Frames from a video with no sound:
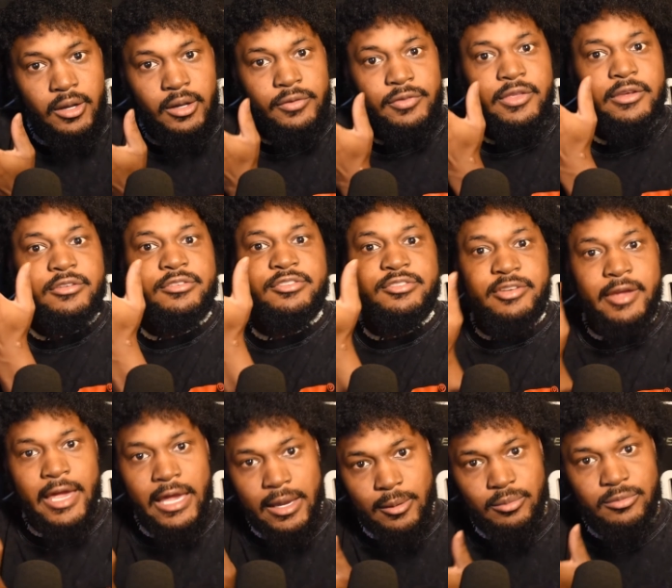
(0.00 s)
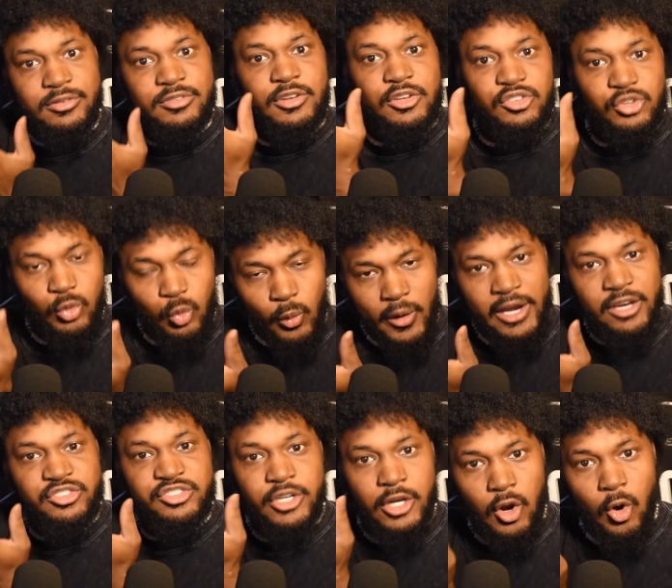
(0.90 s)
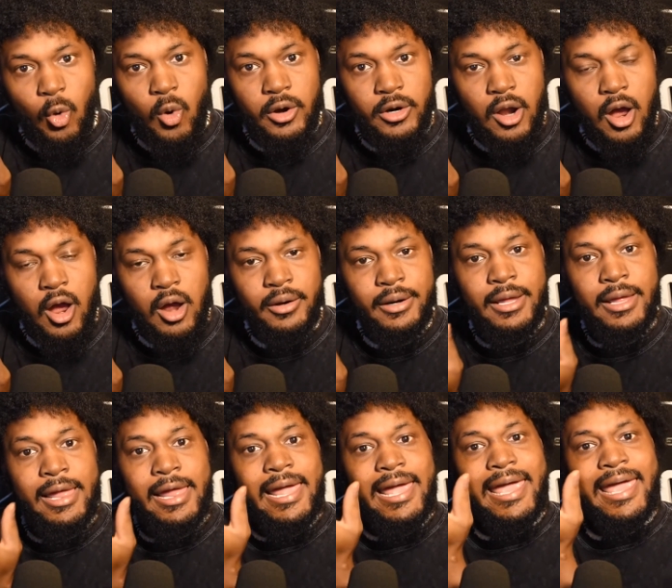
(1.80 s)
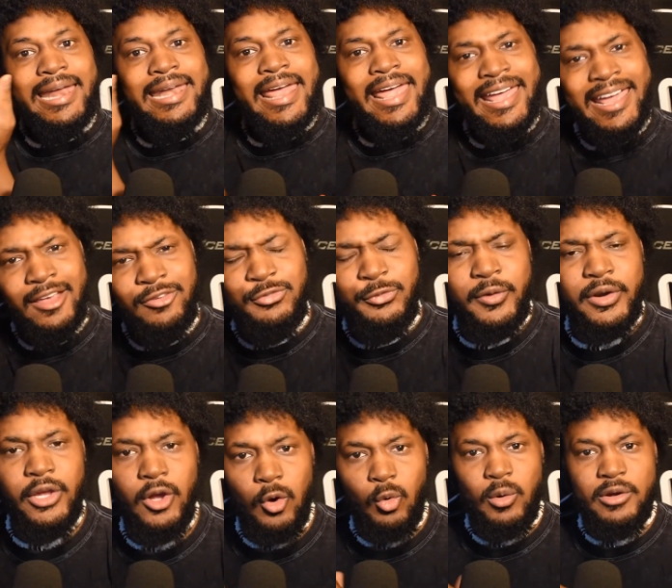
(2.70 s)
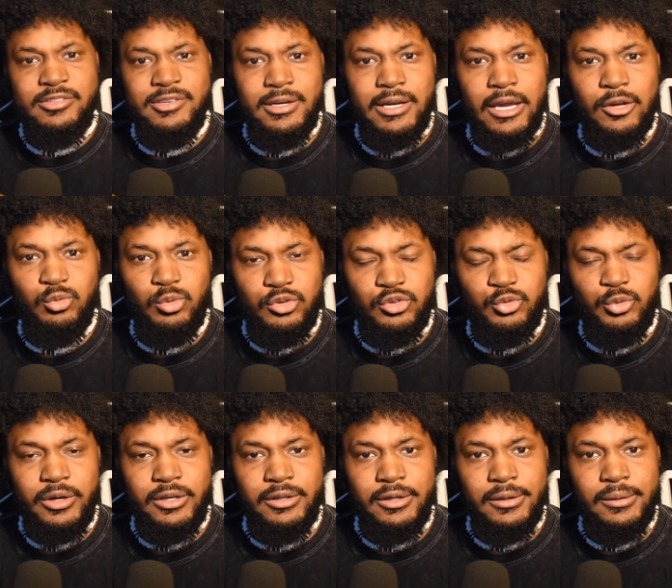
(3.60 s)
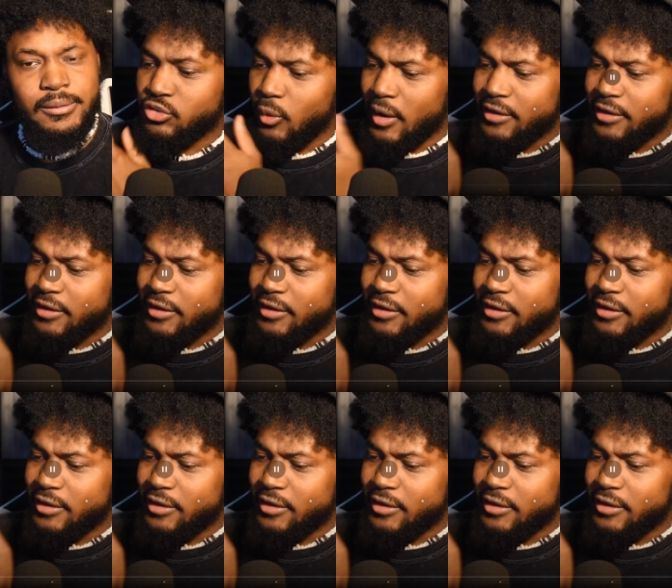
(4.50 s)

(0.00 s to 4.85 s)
the same situation going on, and his video wasn't age restricted. So